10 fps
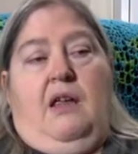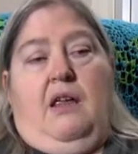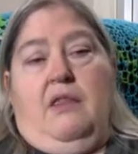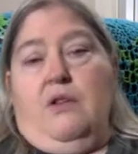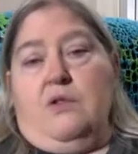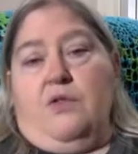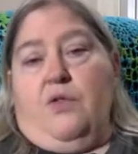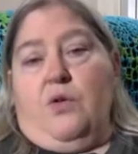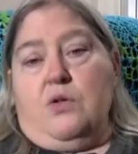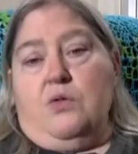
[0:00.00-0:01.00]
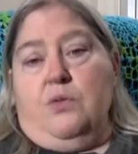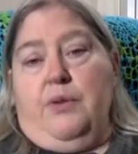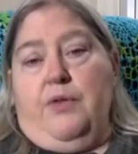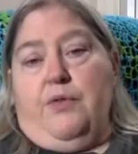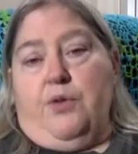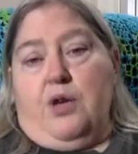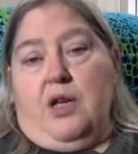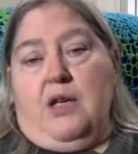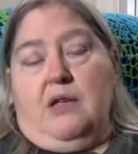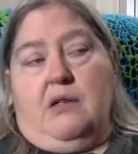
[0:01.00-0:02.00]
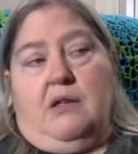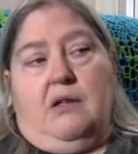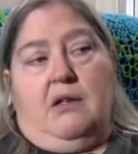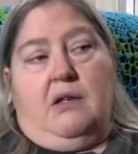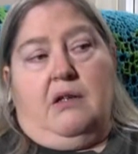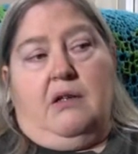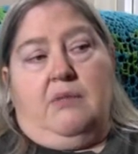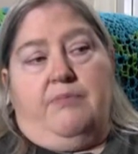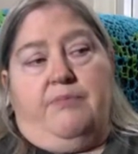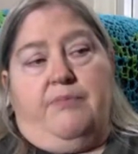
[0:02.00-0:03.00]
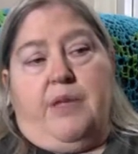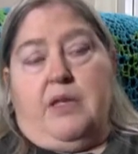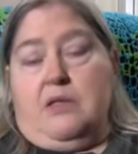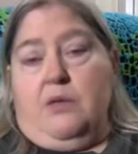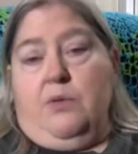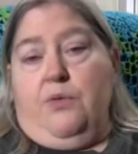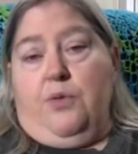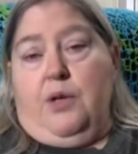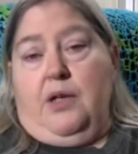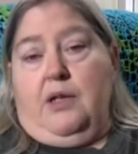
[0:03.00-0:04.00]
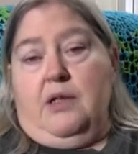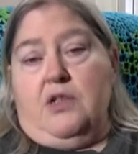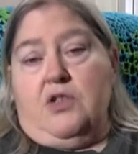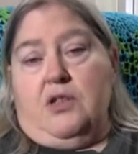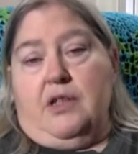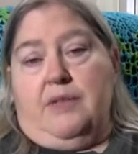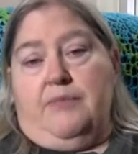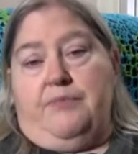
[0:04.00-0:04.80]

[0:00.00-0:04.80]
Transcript: And those, of course, will be free um, because they were free initially.